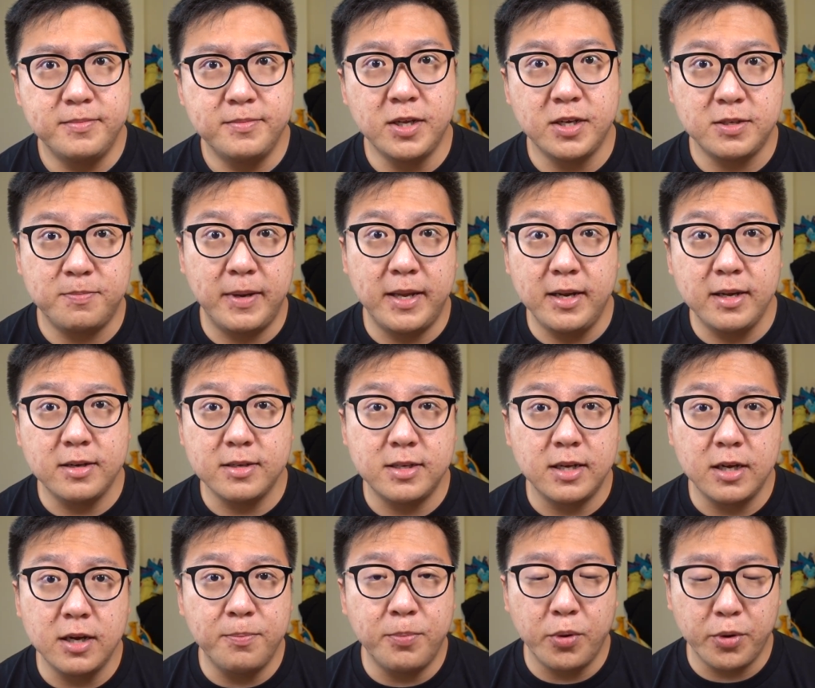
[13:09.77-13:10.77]
not spending a
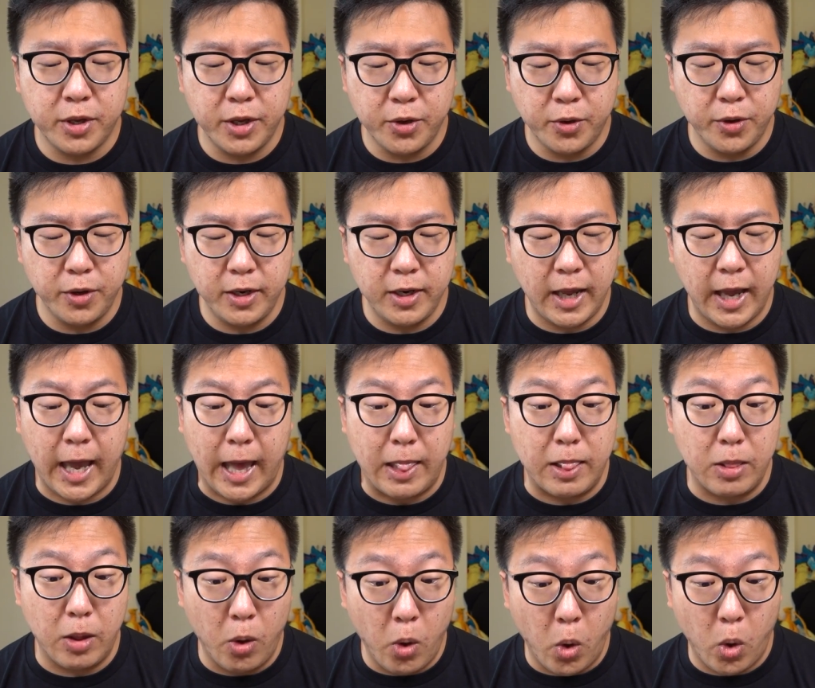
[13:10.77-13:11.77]
single Pokecoin
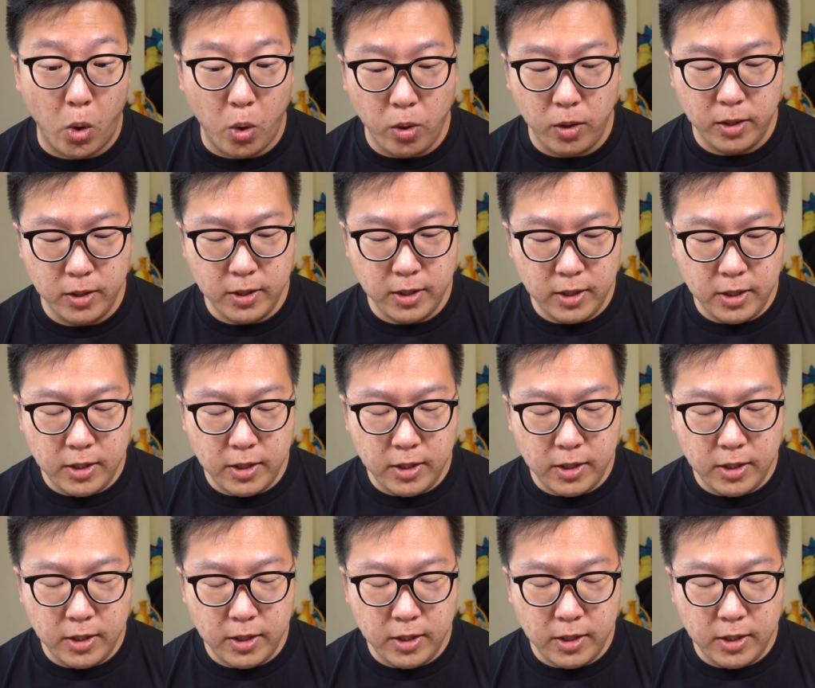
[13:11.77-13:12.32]
at all.